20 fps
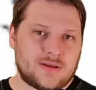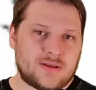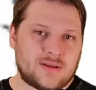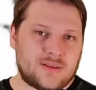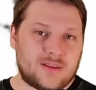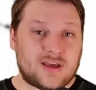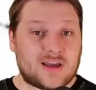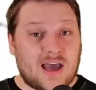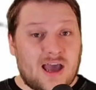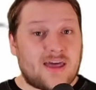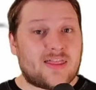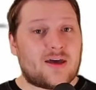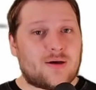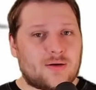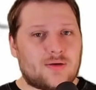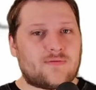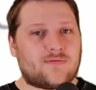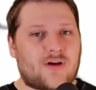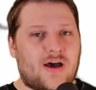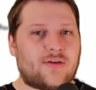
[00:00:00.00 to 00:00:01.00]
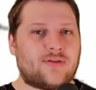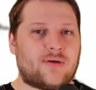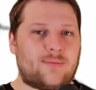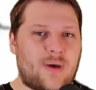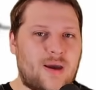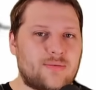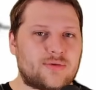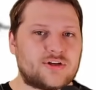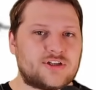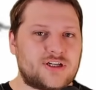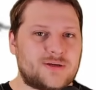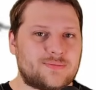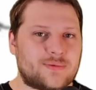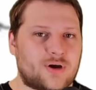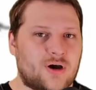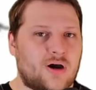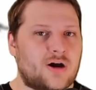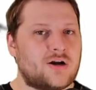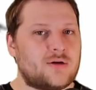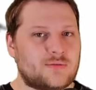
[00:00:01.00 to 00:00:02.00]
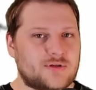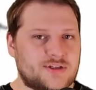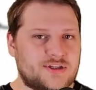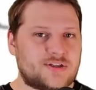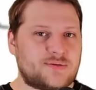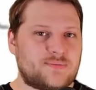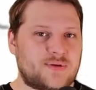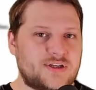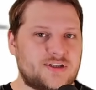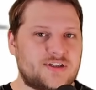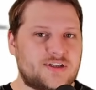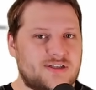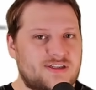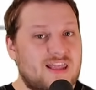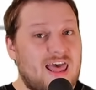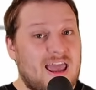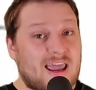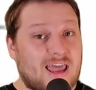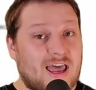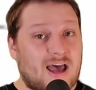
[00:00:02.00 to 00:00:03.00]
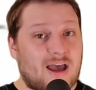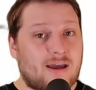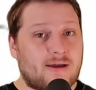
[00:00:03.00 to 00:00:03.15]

The guy that found the membership card and was suspicious, that guy.